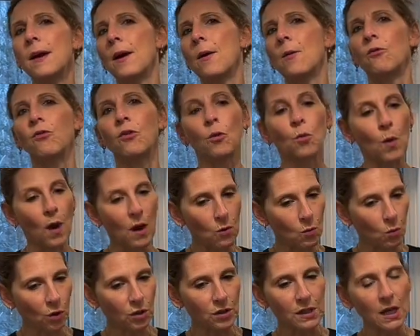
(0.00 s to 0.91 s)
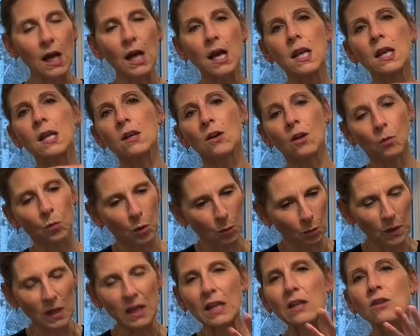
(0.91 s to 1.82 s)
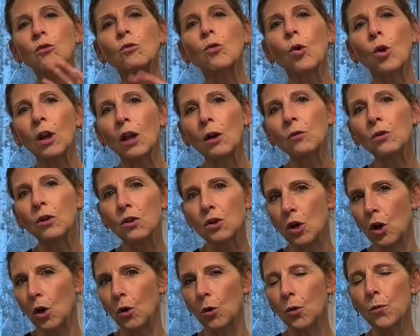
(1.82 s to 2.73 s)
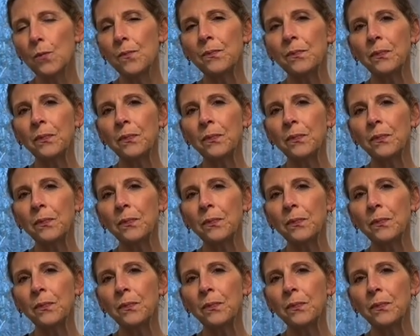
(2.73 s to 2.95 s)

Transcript: for when we're done, when we need to roll out the dough,